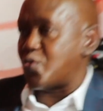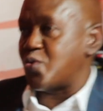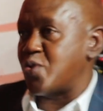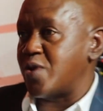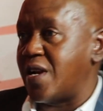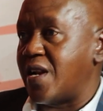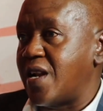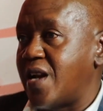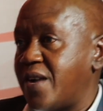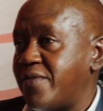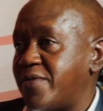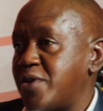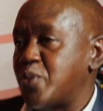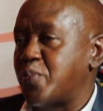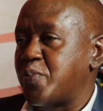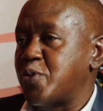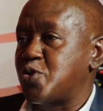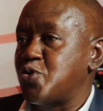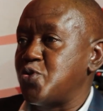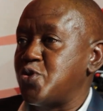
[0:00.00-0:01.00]
we'll have an
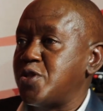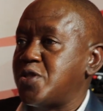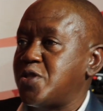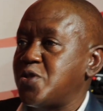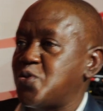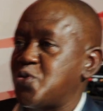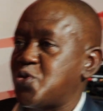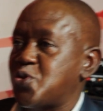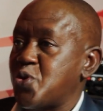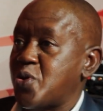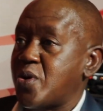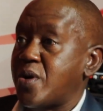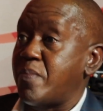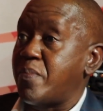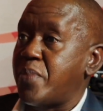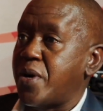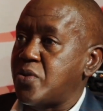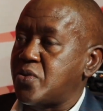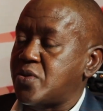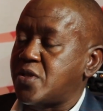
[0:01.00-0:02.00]
opportunity to talk
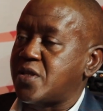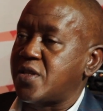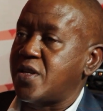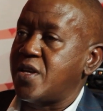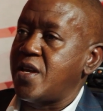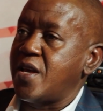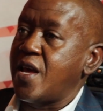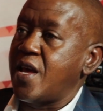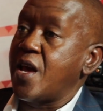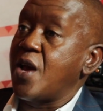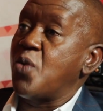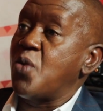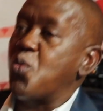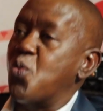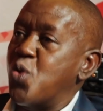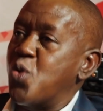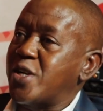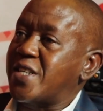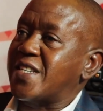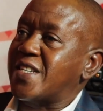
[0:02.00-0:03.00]
about
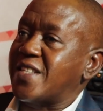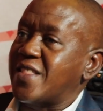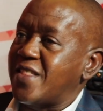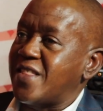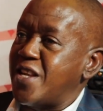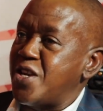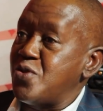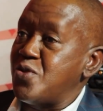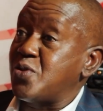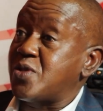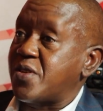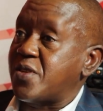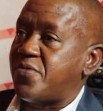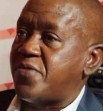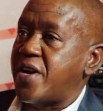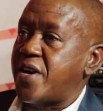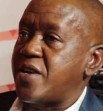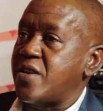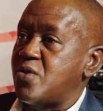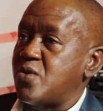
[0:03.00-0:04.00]
what the new
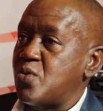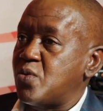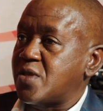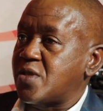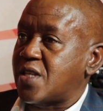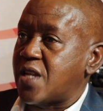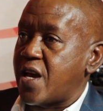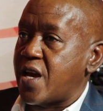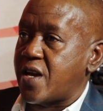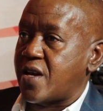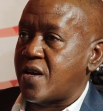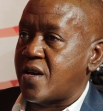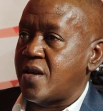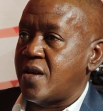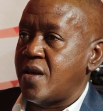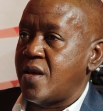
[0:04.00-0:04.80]
safari looks like.